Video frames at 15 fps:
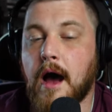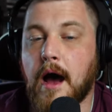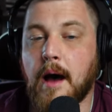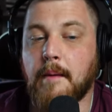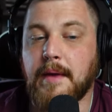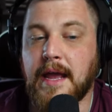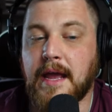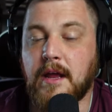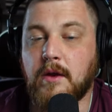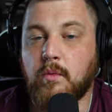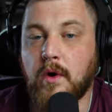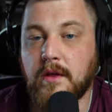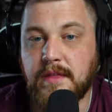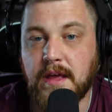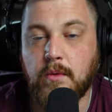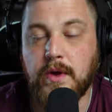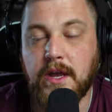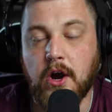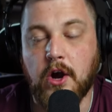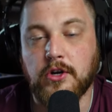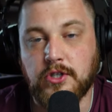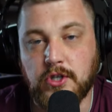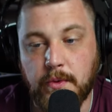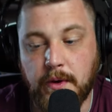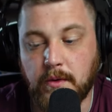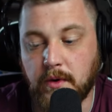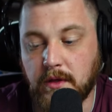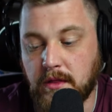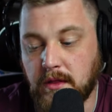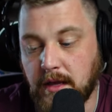Um, and one thing we are
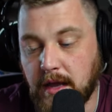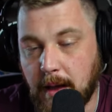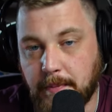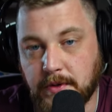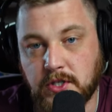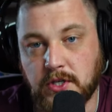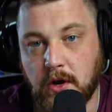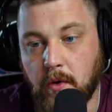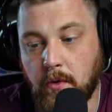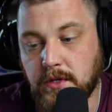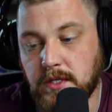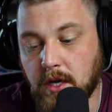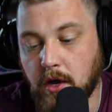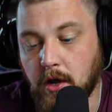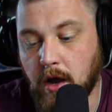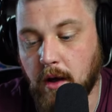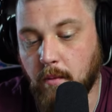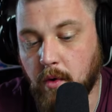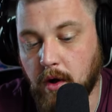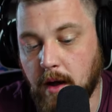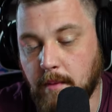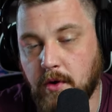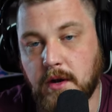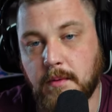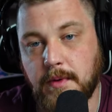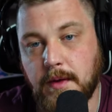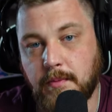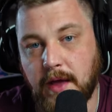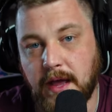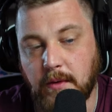doing with the episodes, um, where I'm going to
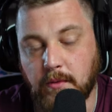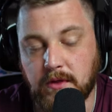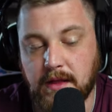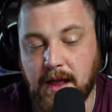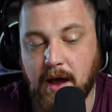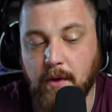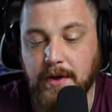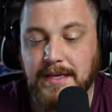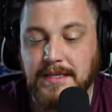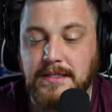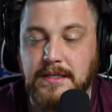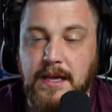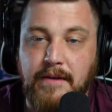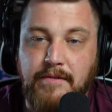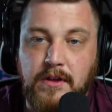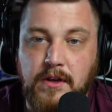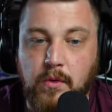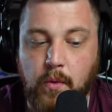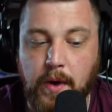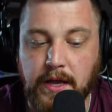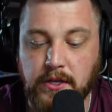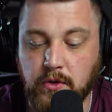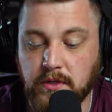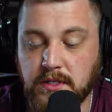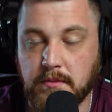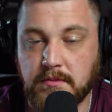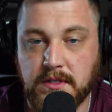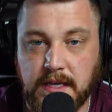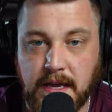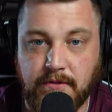be playing with now, is giving away, doing
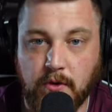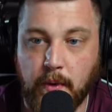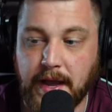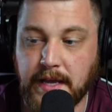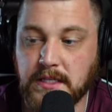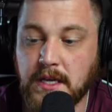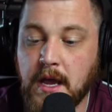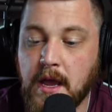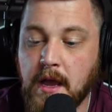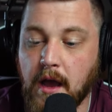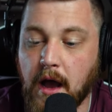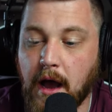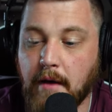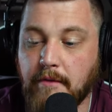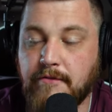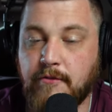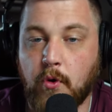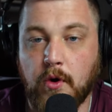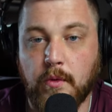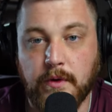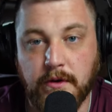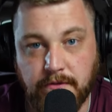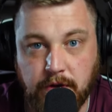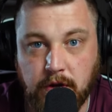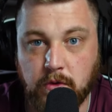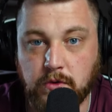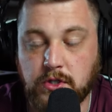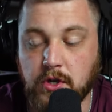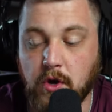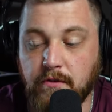some giveaways, uh, for
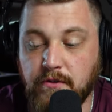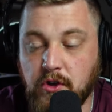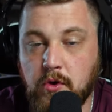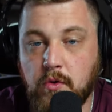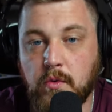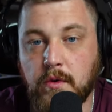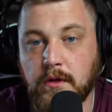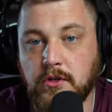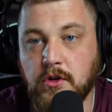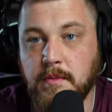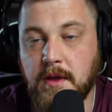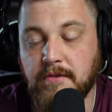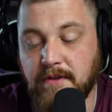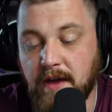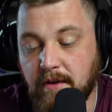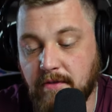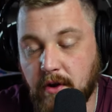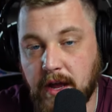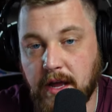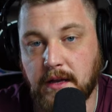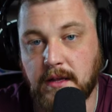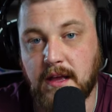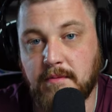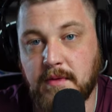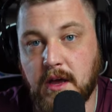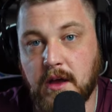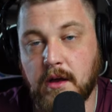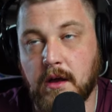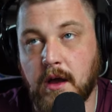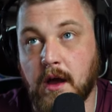reviews. So if you do me a favor and give me
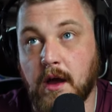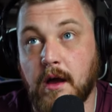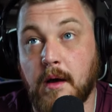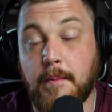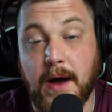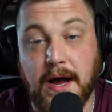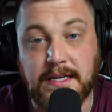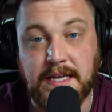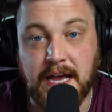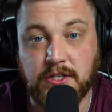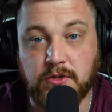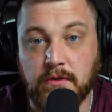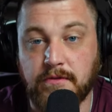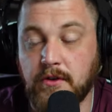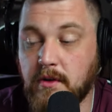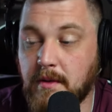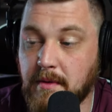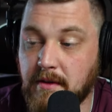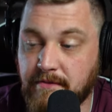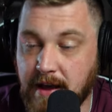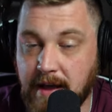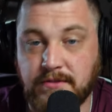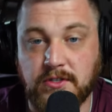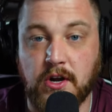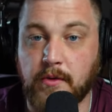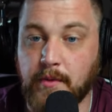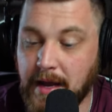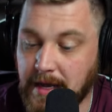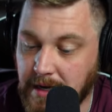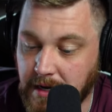a, a podcast review, give me a
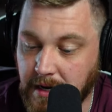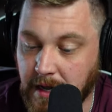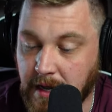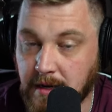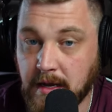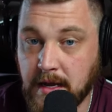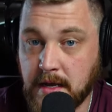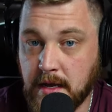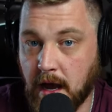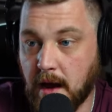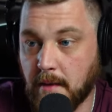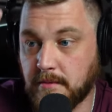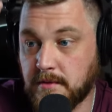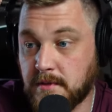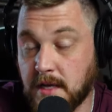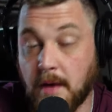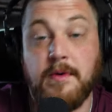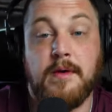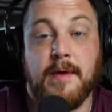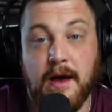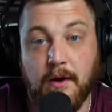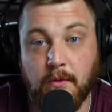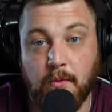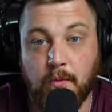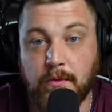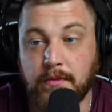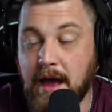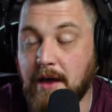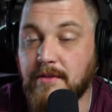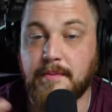five-star rating, and, um, tell me about
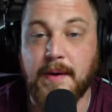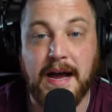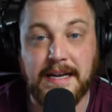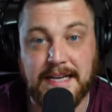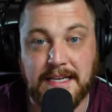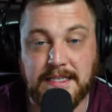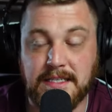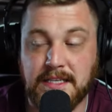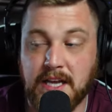how the podcast